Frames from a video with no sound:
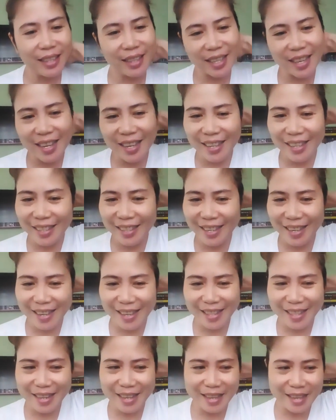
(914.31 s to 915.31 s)

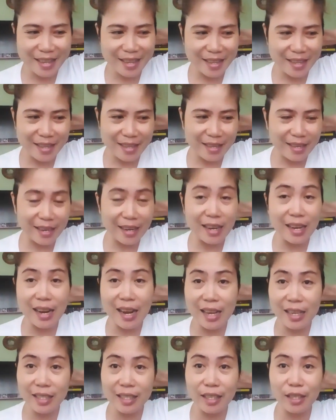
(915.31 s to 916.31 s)

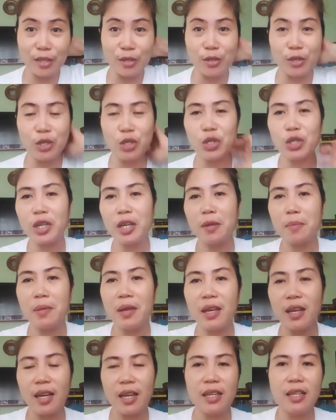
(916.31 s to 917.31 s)
naranasan ko during
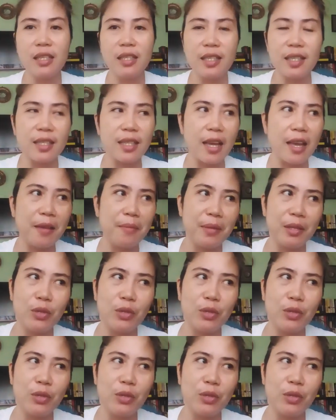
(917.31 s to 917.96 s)
my college time.